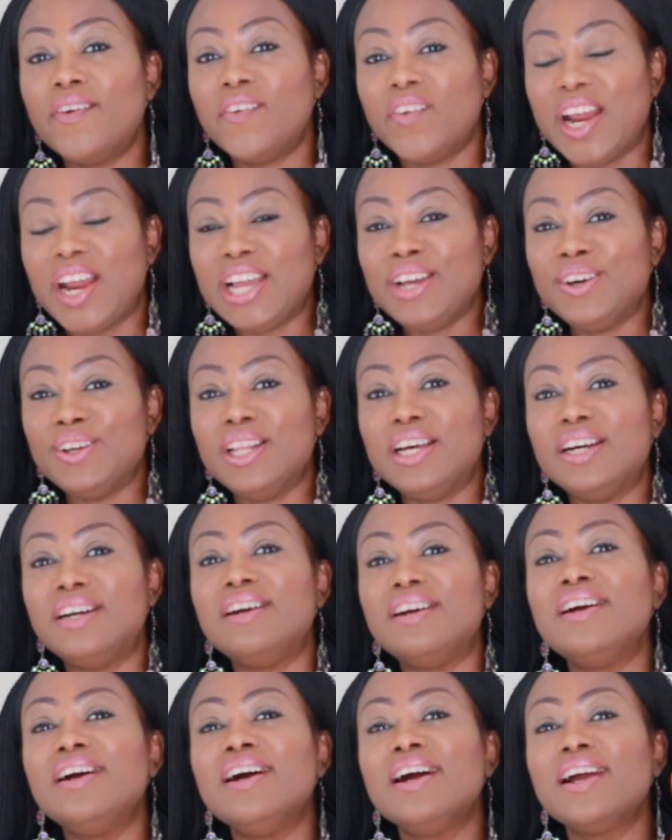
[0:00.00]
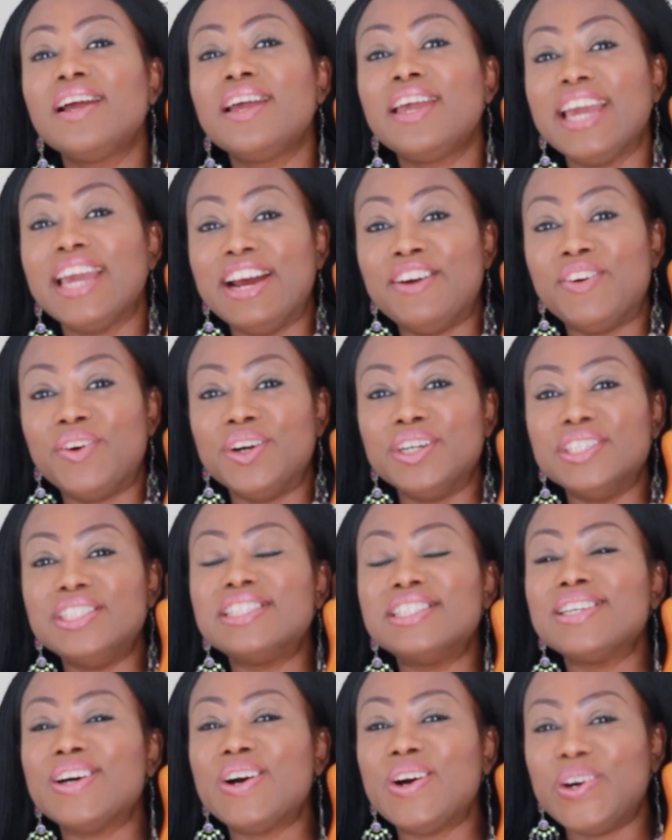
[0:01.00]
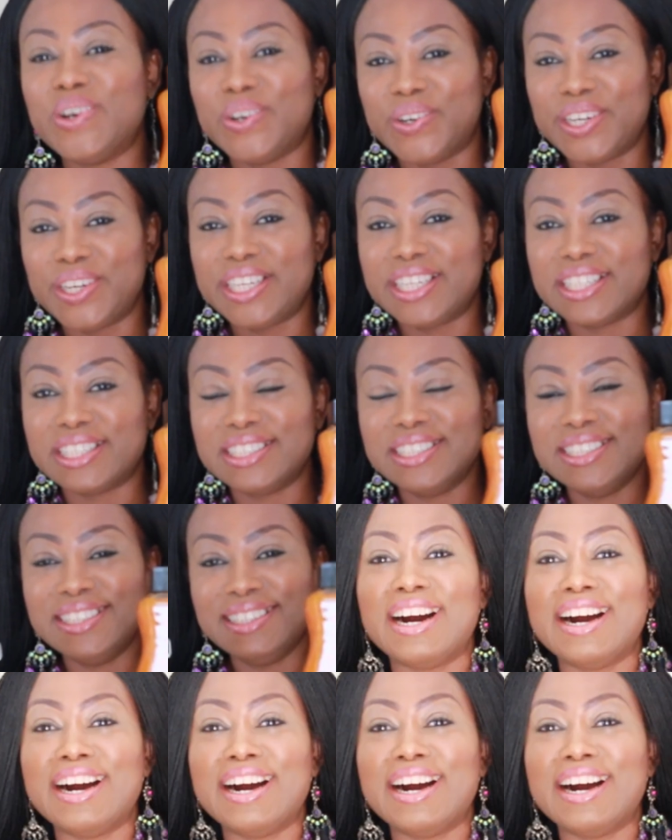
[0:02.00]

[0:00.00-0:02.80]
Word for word: regular carrot oil.